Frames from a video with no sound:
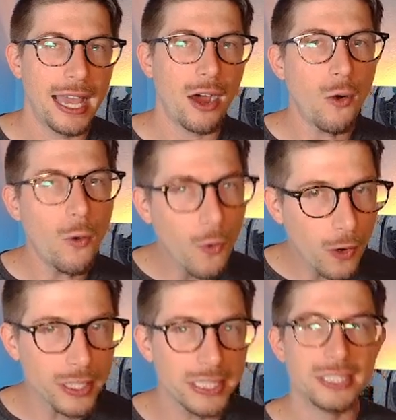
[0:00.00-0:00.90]

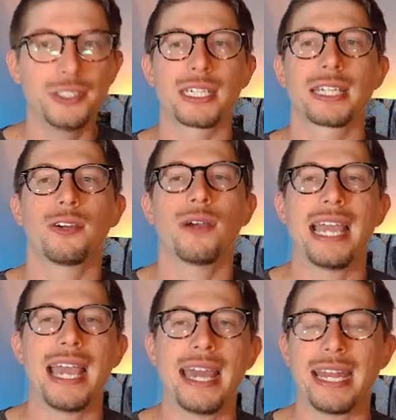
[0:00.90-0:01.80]
Or you can go
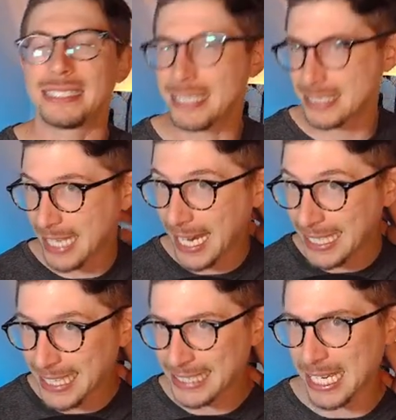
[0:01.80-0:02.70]
ahead and just
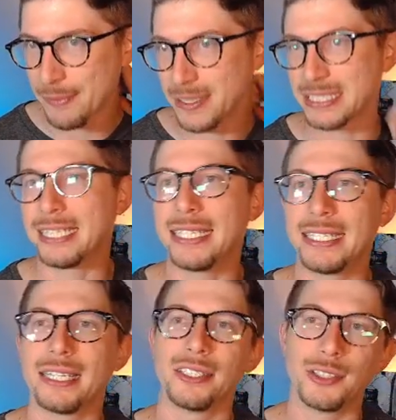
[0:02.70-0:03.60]
take that damage and
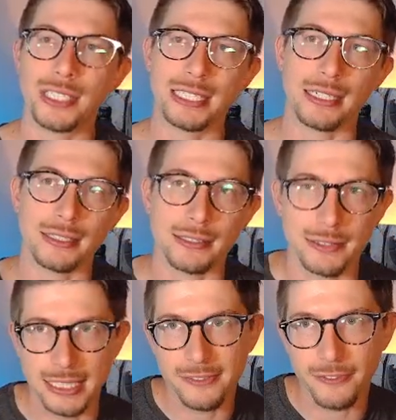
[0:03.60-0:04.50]
then you can
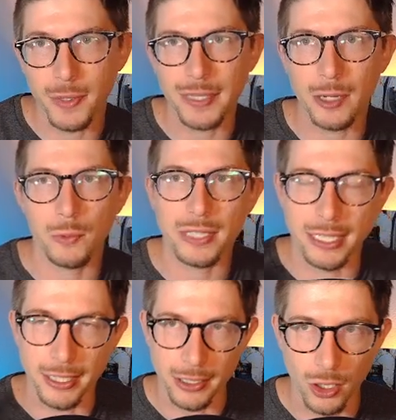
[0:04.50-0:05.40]
just farm down with
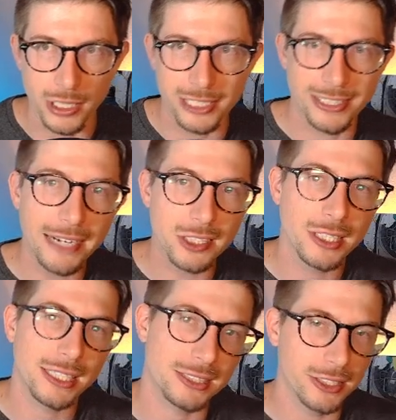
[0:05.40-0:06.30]
a Alolan
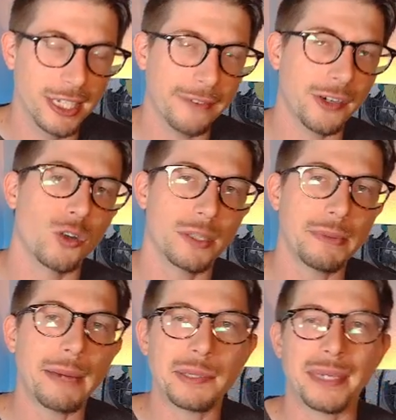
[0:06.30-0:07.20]
Graveler because they're never going to
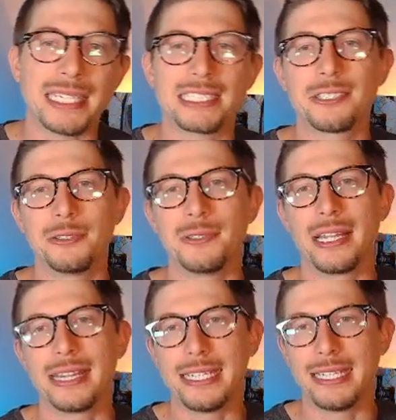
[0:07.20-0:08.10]
be able to make it
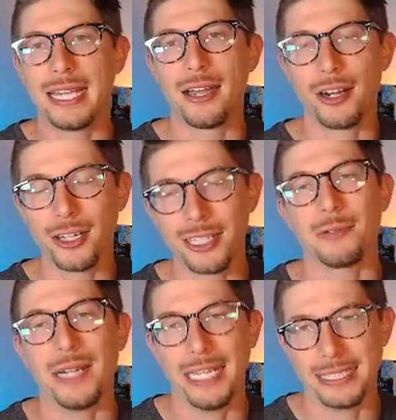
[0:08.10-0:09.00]
to the
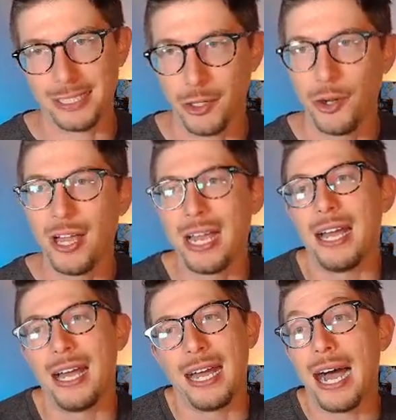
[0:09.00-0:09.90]
Earthquake. So
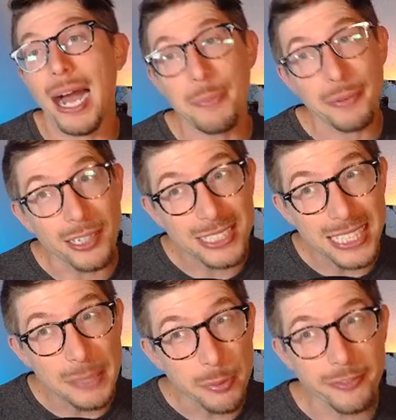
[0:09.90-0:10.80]
I
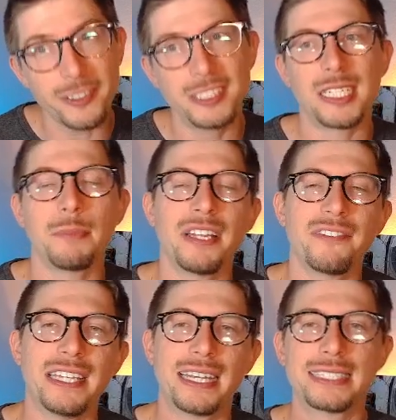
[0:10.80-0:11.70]
personally prefer
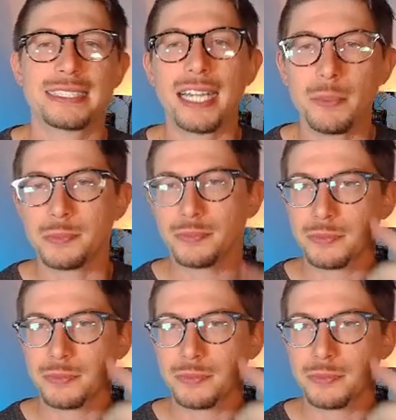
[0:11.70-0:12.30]
Jumpluff in this cup.